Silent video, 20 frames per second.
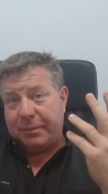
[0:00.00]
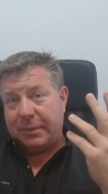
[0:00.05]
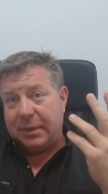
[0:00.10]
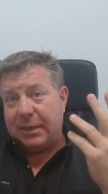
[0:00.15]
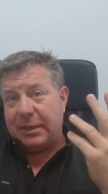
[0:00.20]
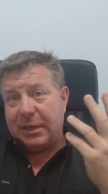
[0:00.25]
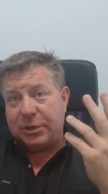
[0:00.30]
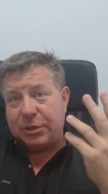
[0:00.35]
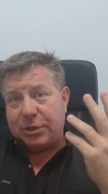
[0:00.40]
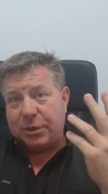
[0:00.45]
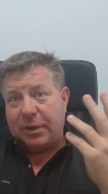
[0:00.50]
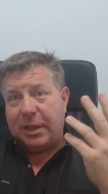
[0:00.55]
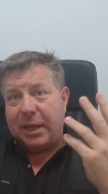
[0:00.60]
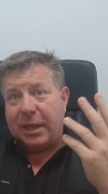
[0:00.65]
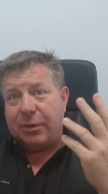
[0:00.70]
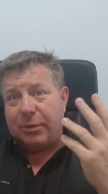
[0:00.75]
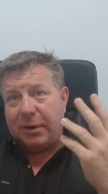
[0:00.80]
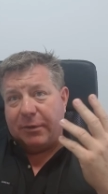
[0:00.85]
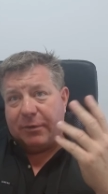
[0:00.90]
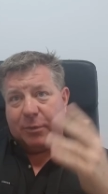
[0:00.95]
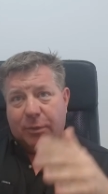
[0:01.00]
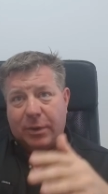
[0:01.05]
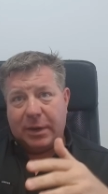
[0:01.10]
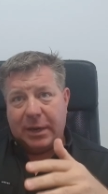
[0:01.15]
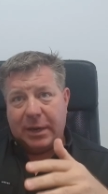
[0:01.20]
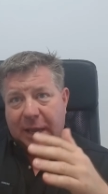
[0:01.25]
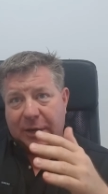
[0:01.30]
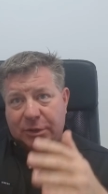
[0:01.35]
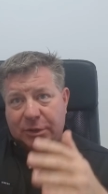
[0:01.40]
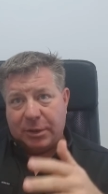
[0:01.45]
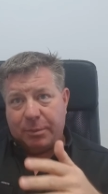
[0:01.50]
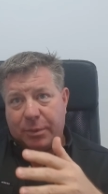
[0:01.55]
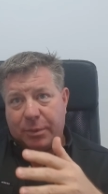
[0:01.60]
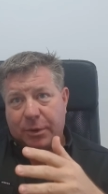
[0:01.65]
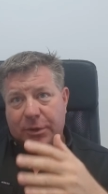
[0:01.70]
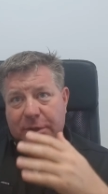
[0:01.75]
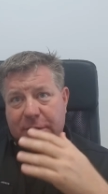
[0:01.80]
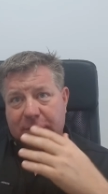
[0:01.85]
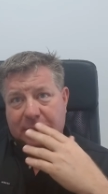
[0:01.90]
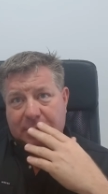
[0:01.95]
additional equity from when he actually
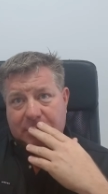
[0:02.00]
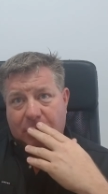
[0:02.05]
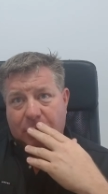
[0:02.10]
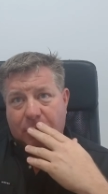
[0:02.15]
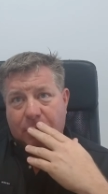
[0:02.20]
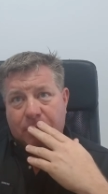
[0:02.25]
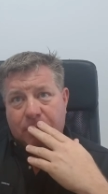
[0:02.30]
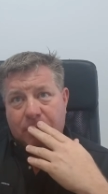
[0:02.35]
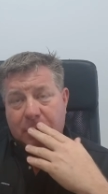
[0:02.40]
purchased his home.